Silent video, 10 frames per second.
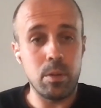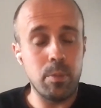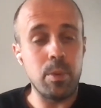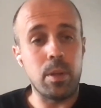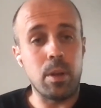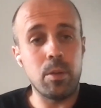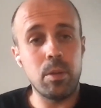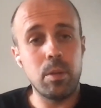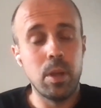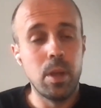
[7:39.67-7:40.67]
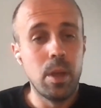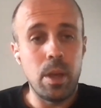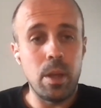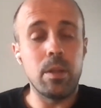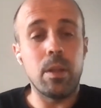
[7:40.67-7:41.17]
to production.
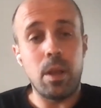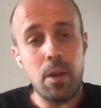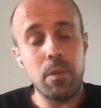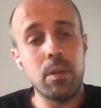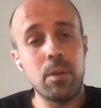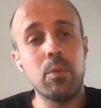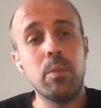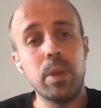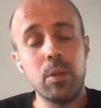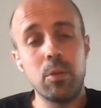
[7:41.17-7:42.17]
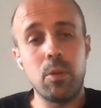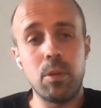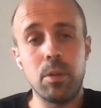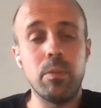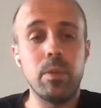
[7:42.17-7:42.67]
And after we
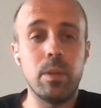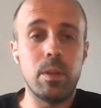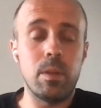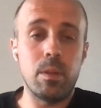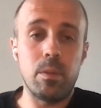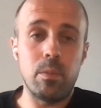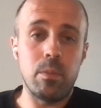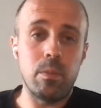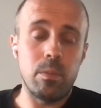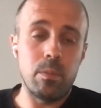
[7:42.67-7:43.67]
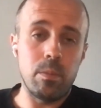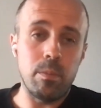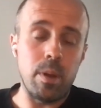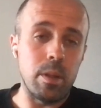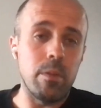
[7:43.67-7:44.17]
monitor it with
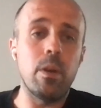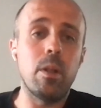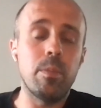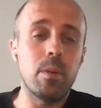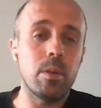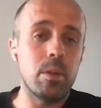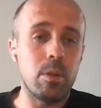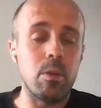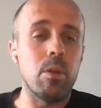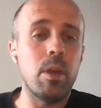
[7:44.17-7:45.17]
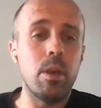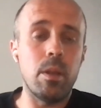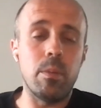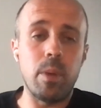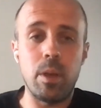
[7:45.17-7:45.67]
by developers, QA,
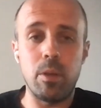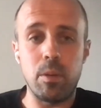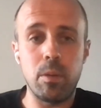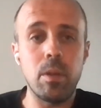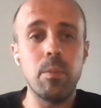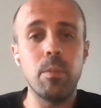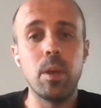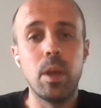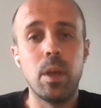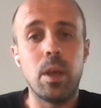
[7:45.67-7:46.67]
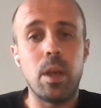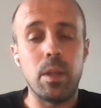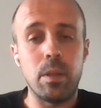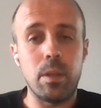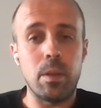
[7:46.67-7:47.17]
and managers team,
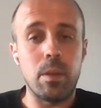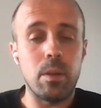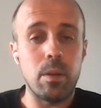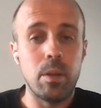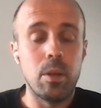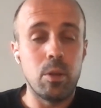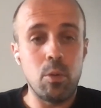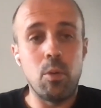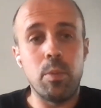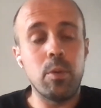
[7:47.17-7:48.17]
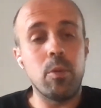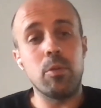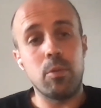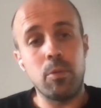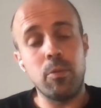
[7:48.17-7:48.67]
and so
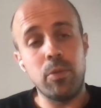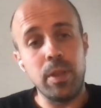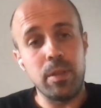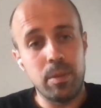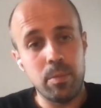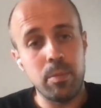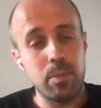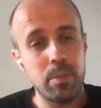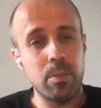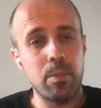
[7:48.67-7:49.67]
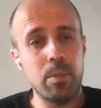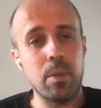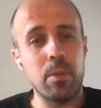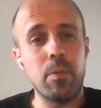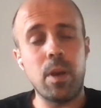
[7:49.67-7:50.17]
because of this
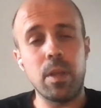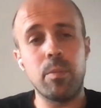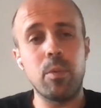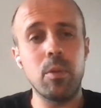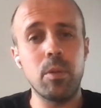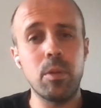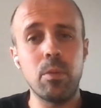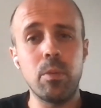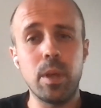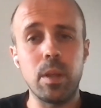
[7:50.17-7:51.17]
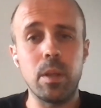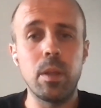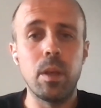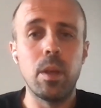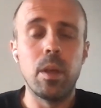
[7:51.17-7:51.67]
fast process, we can
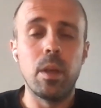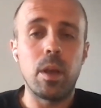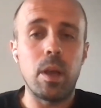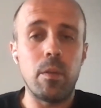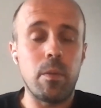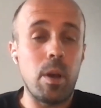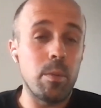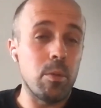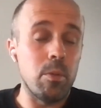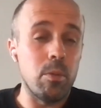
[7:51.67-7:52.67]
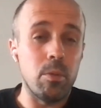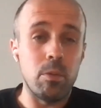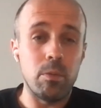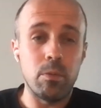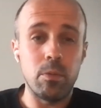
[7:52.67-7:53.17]
have up
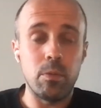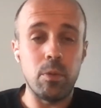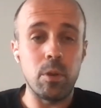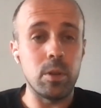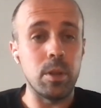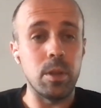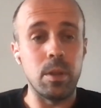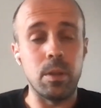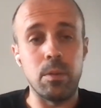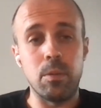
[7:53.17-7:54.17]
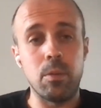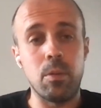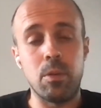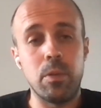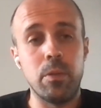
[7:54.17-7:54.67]
to 40
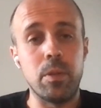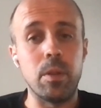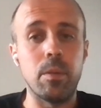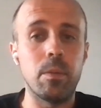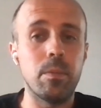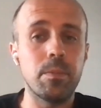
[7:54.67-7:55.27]
or 50